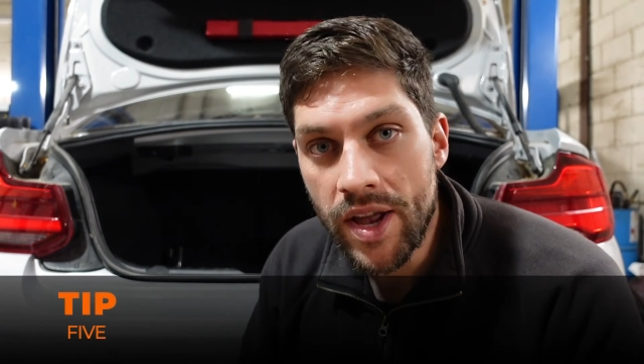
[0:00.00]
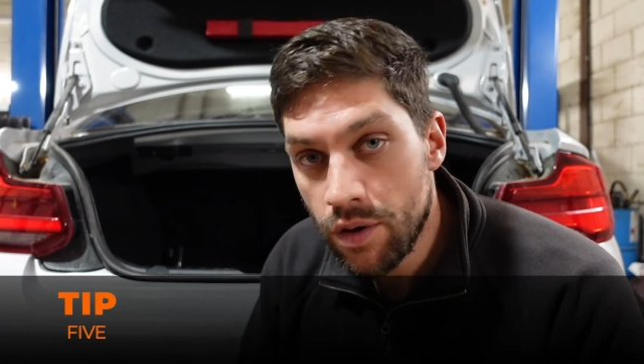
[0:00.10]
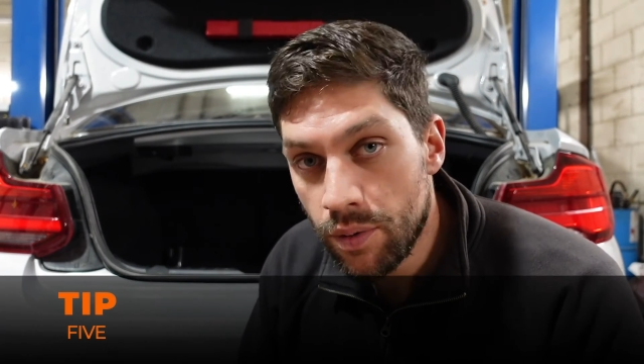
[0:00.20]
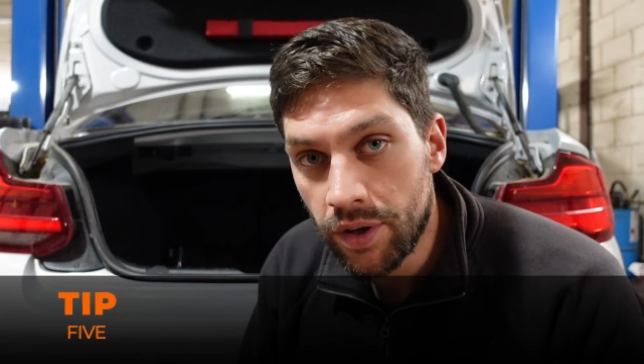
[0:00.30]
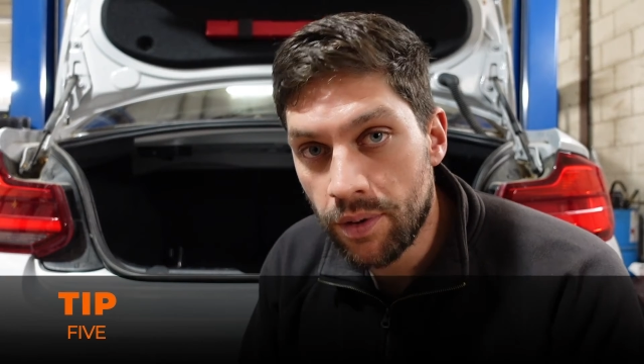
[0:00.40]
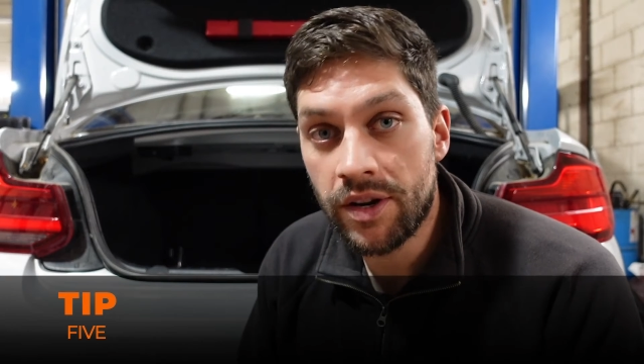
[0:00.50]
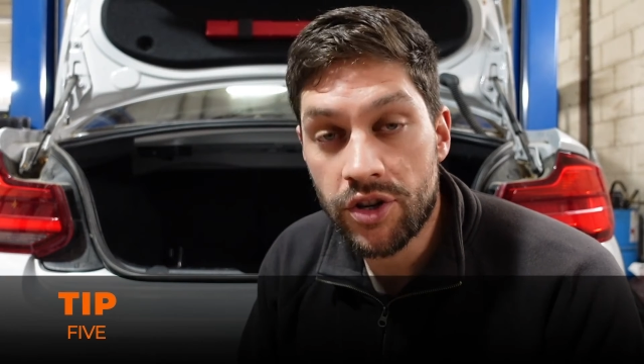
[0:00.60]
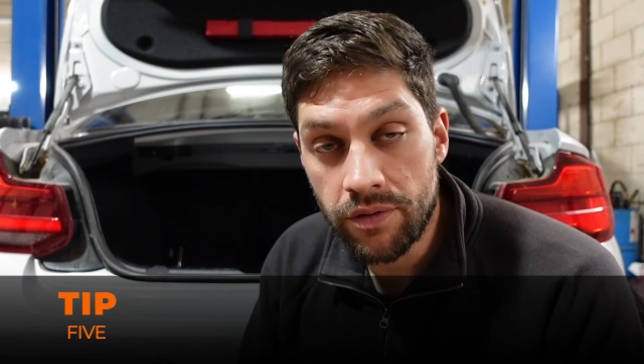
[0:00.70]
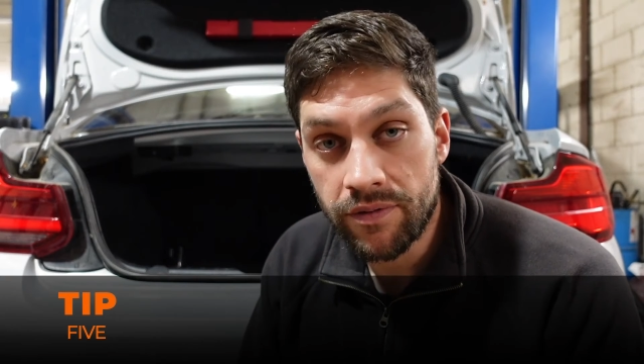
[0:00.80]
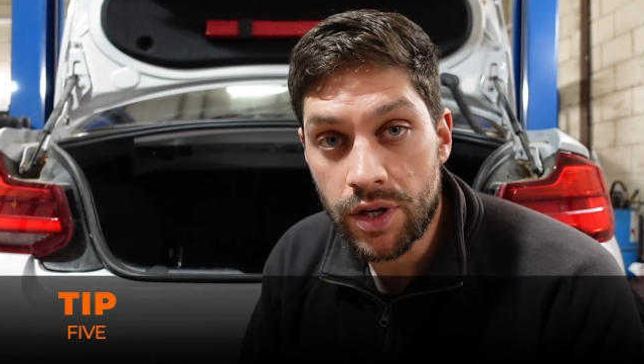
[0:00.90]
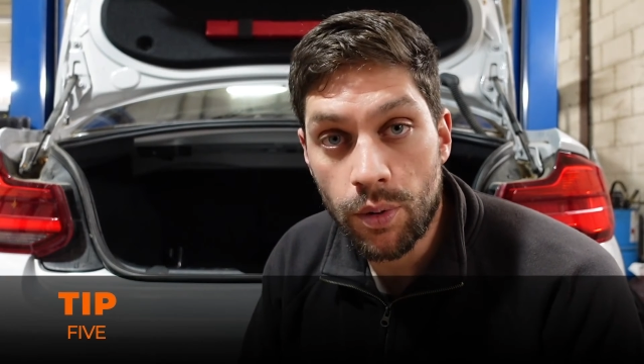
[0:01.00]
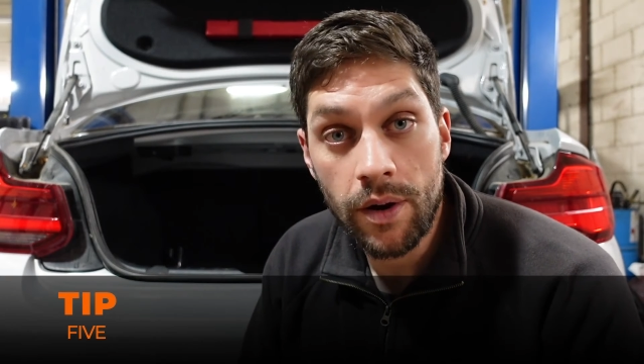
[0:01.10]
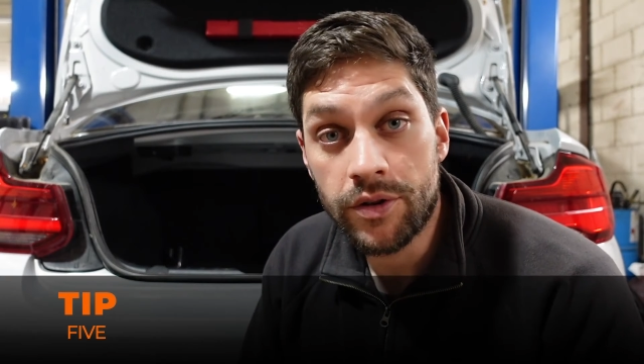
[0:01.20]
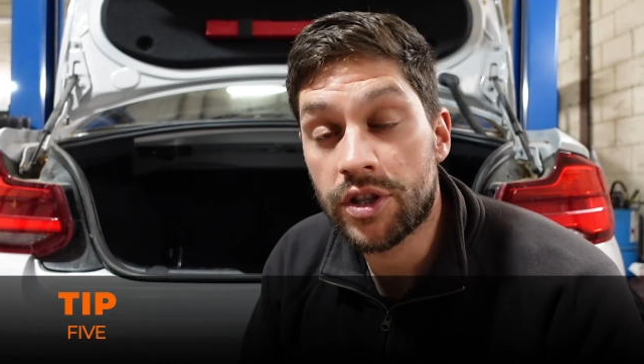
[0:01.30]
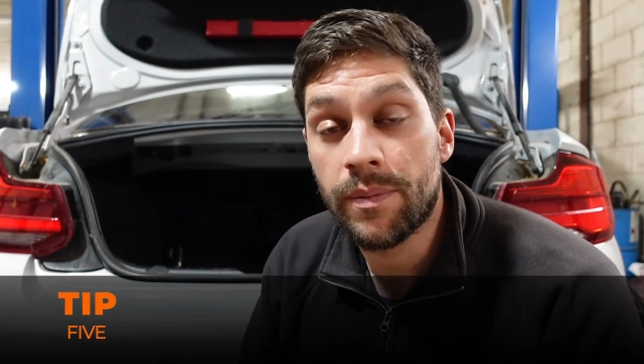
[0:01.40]
you do an insurance quote
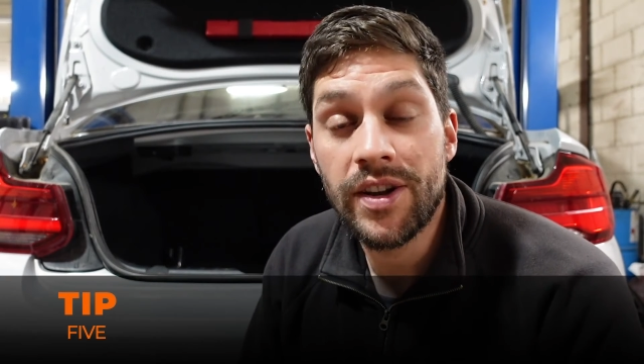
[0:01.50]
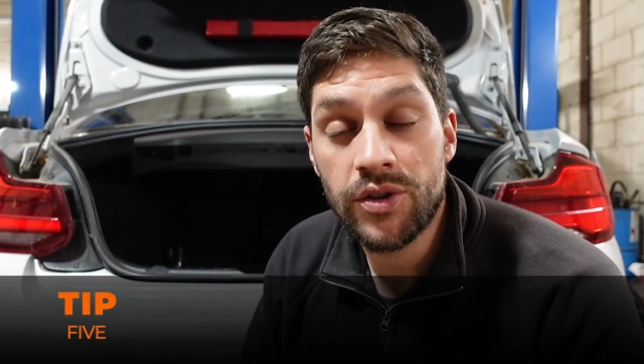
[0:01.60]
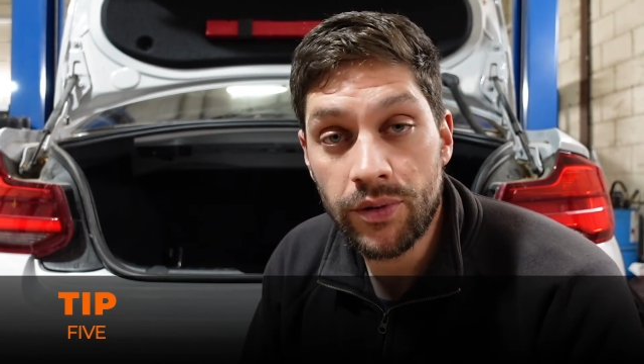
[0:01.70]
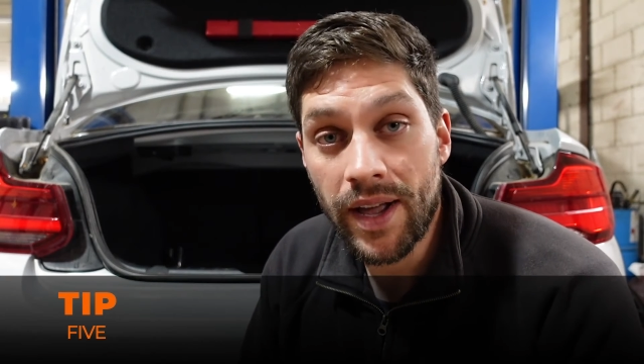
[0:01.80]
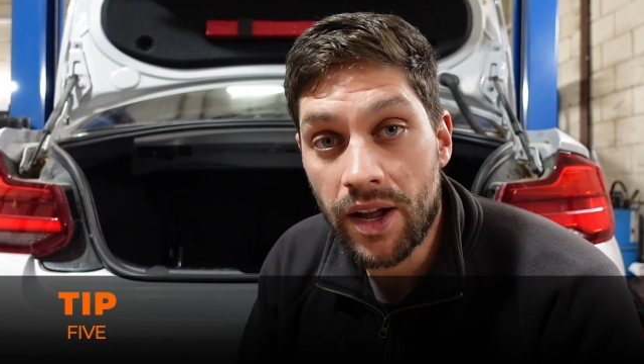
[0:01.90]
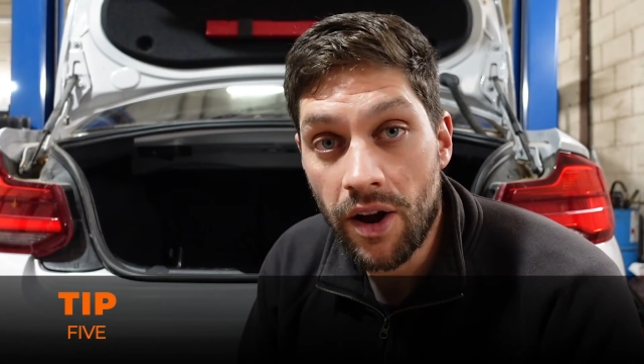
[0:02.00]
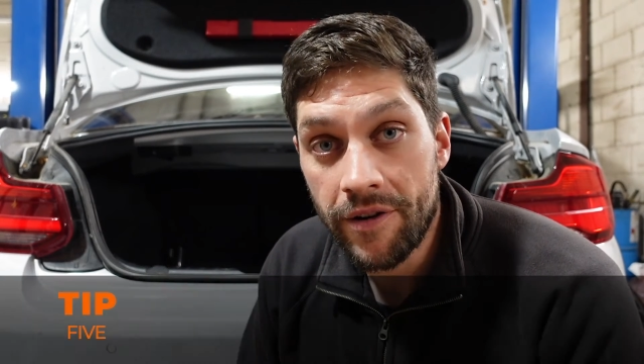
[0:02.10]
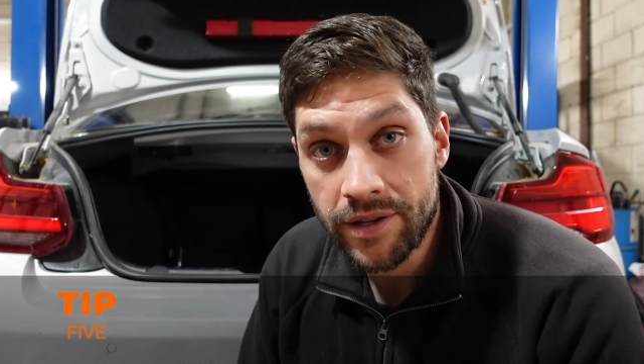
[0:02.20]
just to make sure that car